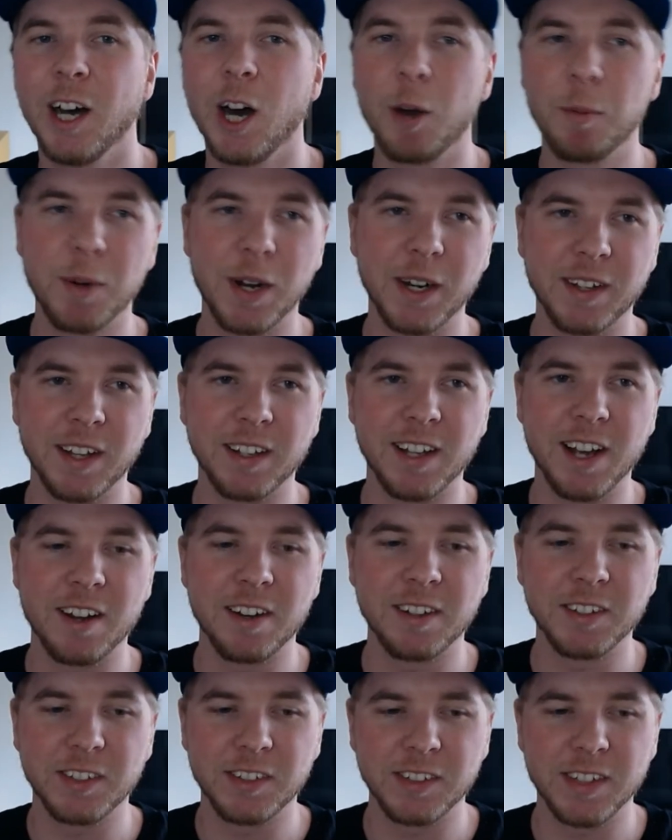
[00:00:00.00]
I'll break that
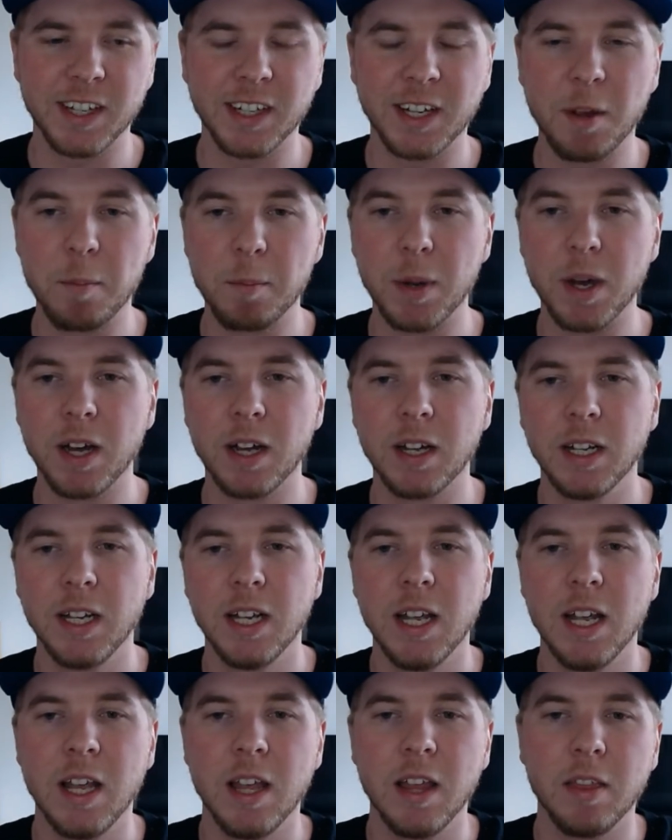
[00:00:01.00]
down in just a second. But
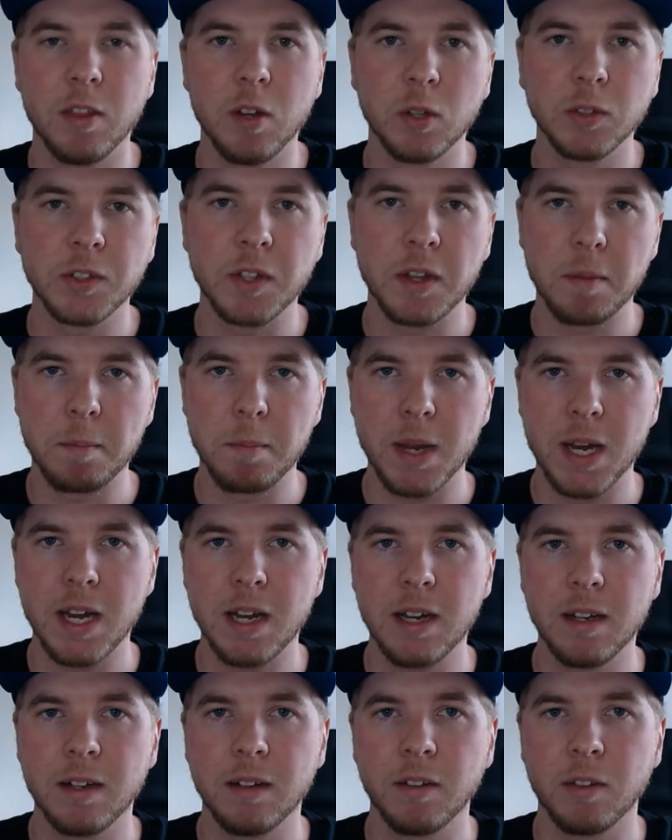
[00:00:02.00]
those are the
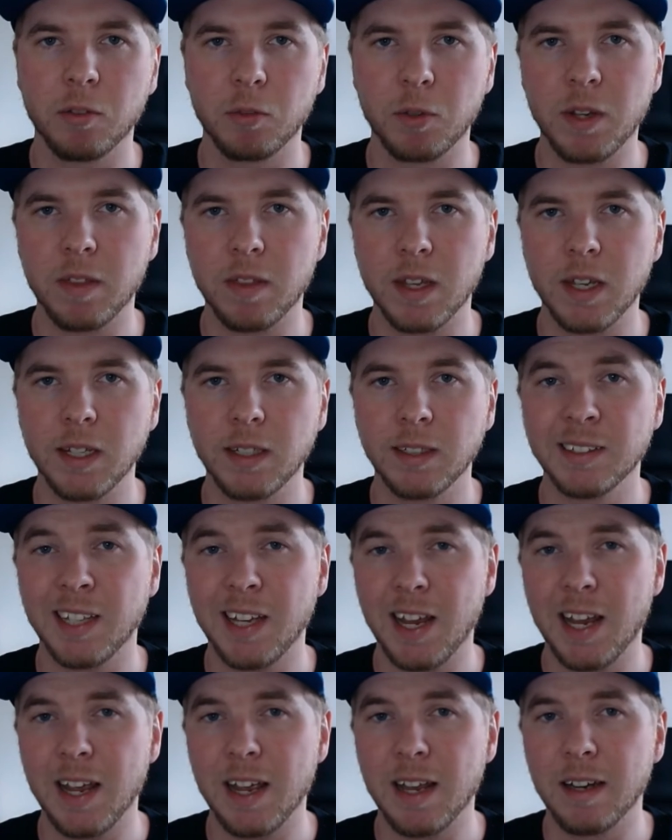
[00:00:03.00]
main 3 things.
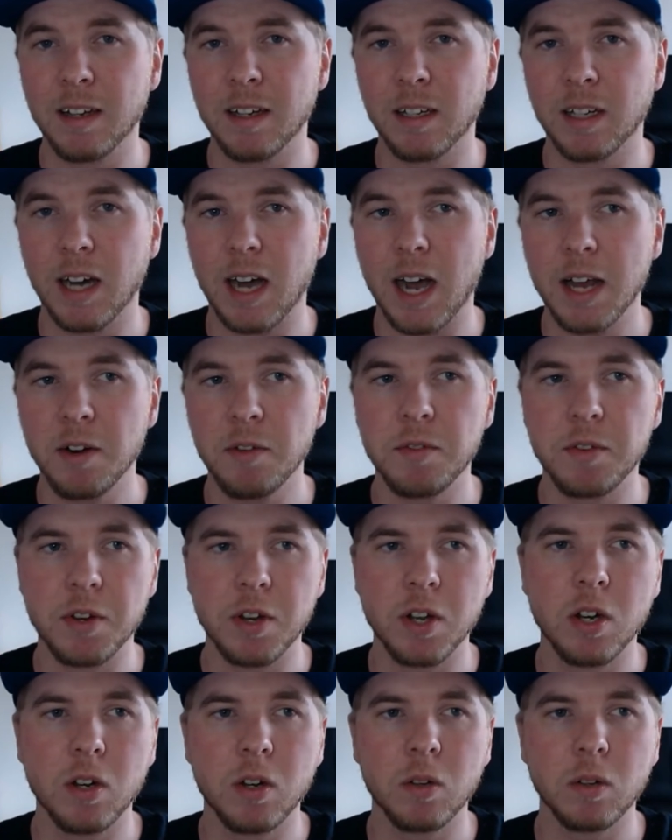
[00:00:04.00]
And I don't
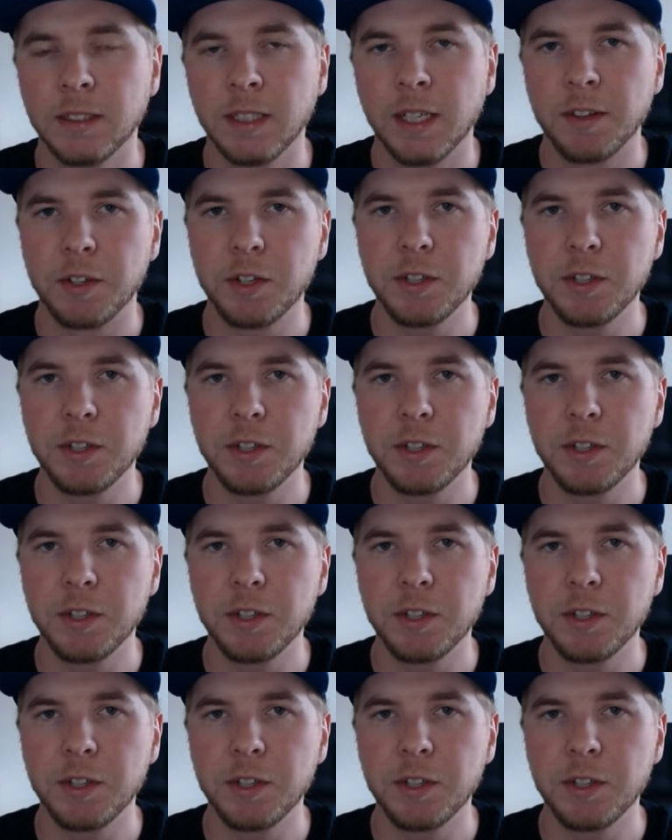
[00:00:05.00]
know.